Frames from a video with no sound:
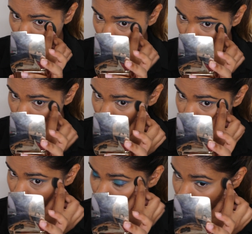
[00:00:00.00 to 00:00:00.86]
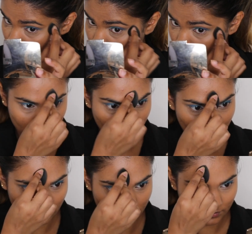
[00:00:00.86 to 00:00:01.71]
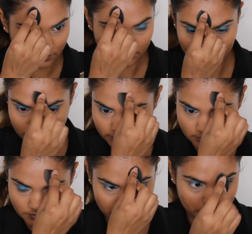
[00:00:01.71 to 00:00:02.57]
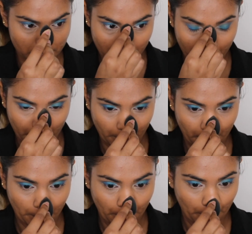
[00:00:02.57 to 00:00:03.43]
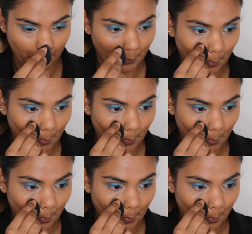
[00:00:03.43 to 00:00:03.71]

obviously use the shade that's right for you. And then I baked underneath my